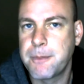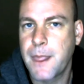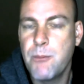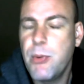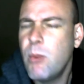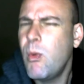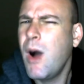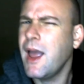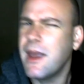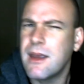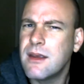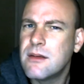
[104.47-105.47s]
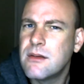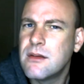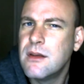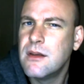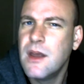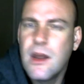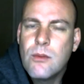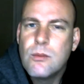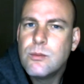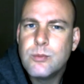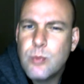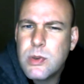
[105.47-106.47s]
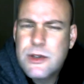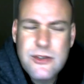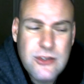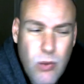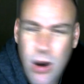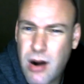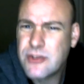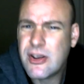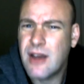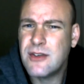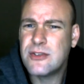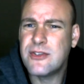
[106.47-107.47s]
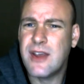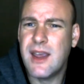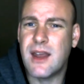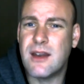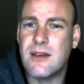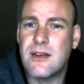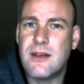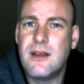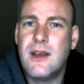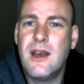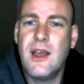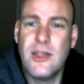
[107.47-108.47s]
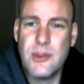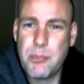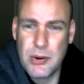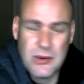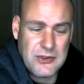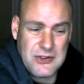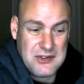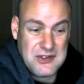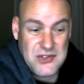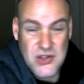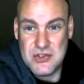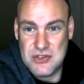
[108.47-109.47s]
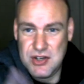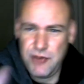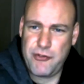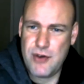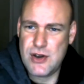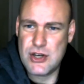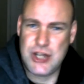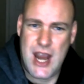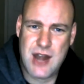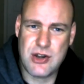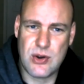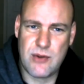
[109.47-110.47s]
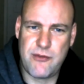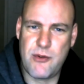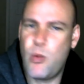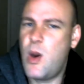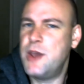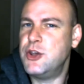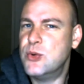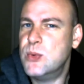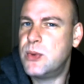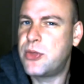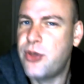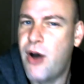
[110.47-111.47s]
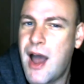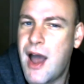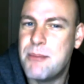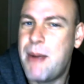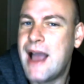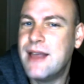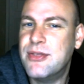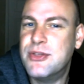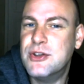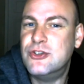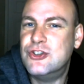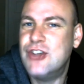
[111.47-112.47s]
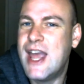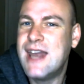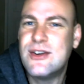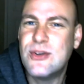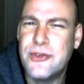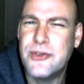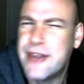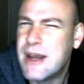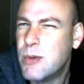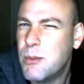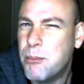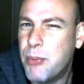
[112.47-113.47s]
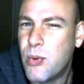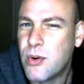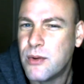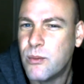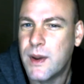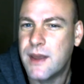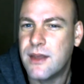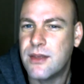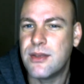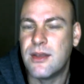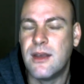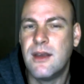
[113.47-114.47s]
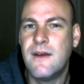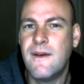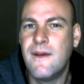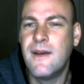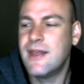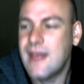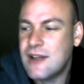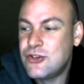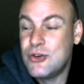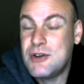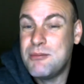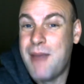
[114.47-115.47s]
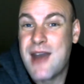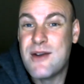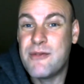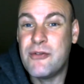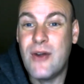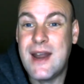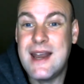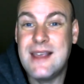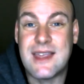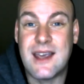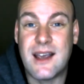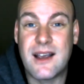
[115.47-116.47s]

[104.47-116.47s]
But why? What's so hard to understand? The person is a different gender from what you thought by the genitals they were born with. That shouldn't matter for anything.